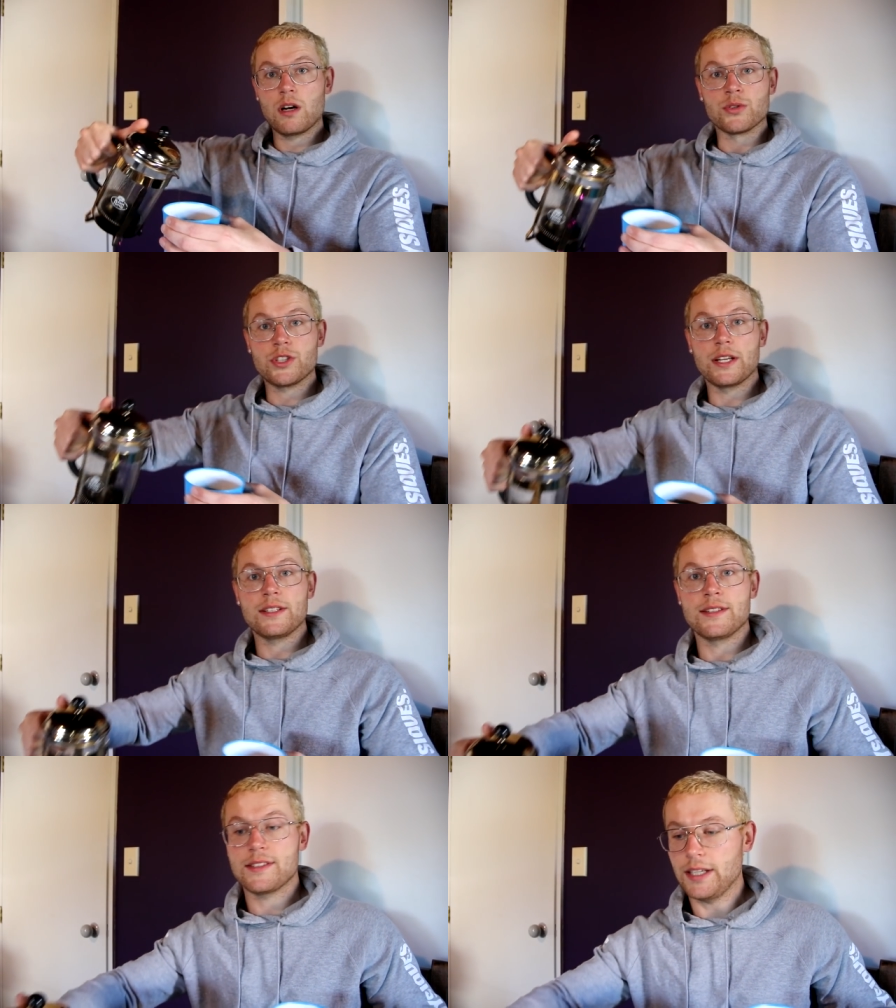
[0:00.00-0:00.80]
oh shit,
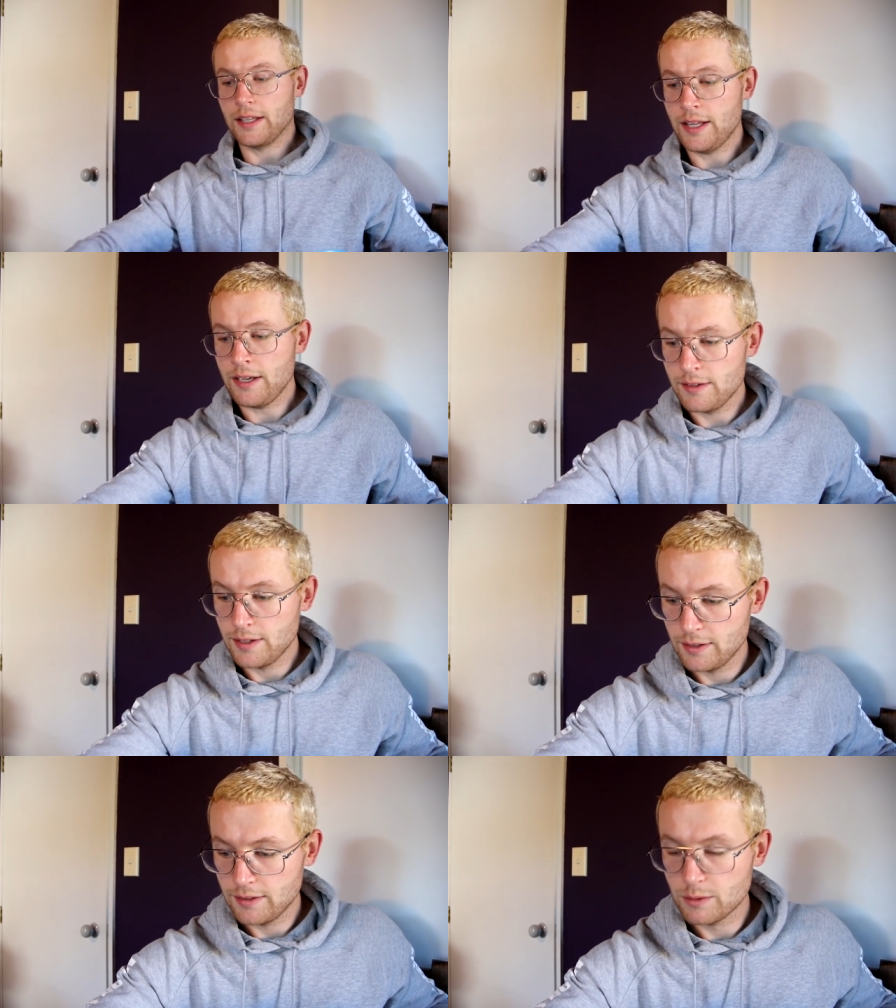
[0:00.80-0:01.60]
didn't see you there.
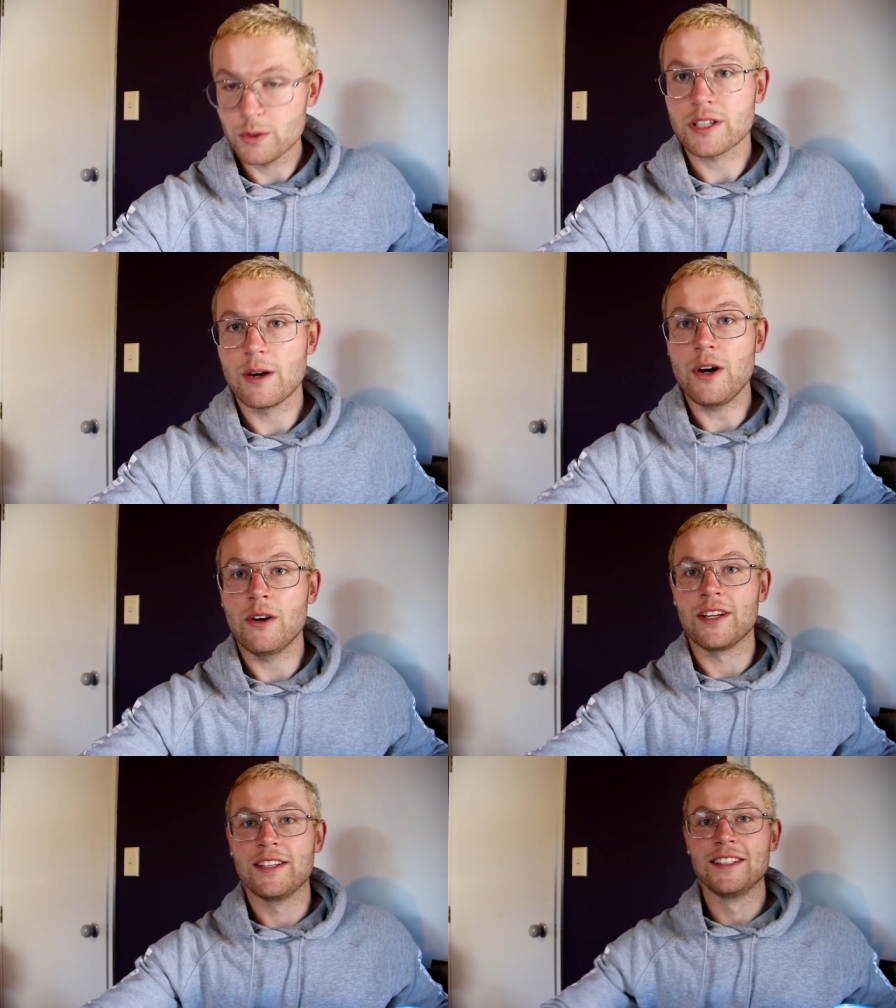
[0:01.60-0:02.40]
What's going on?